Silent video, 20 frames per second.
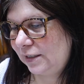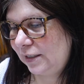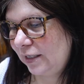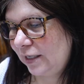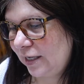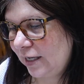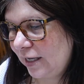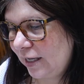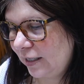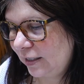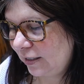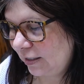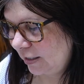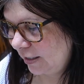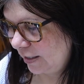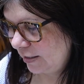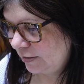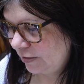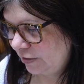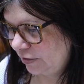yeah,
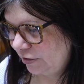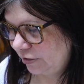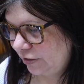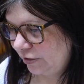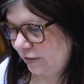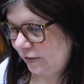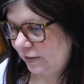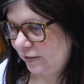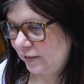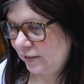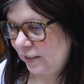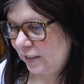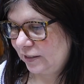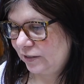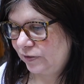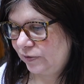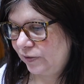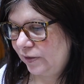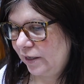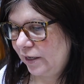let's just
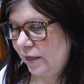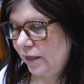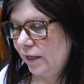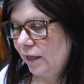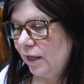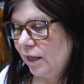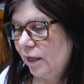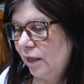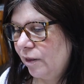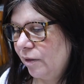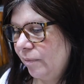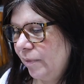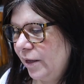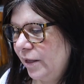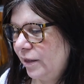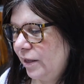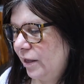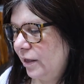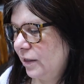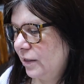not do that. The
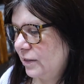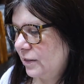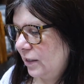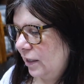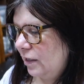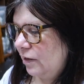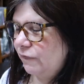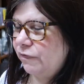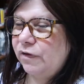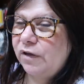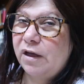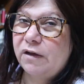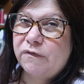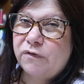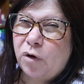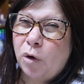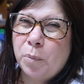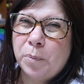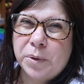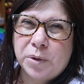main thing is, like, if you
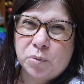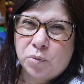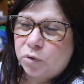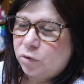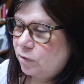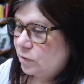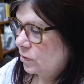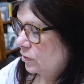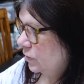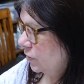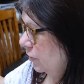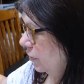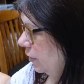have open wounds